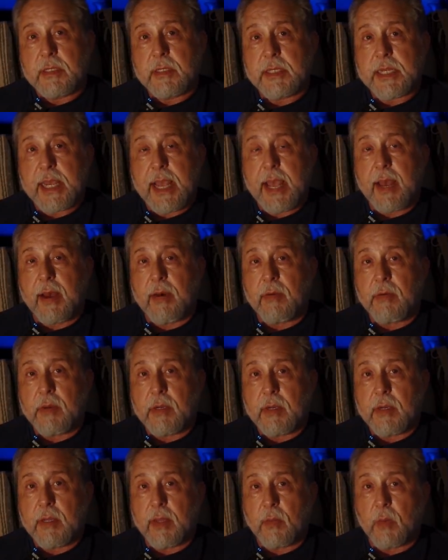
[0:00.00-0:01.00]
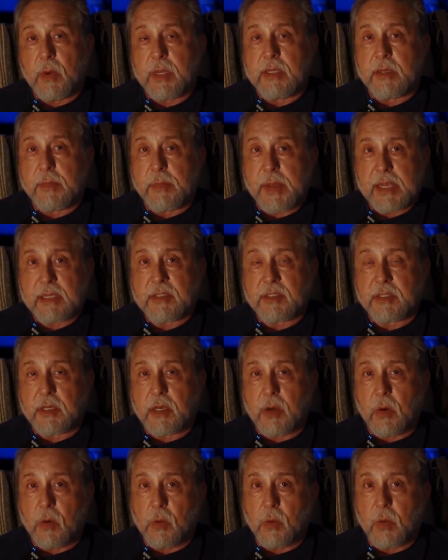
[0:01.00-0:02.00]
town and went to
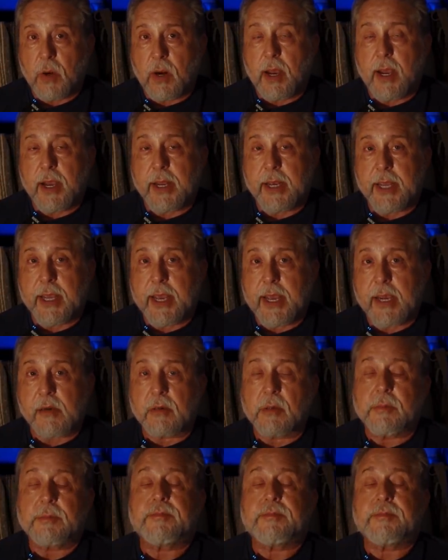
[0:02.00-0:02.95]
Mexico and were hiding out.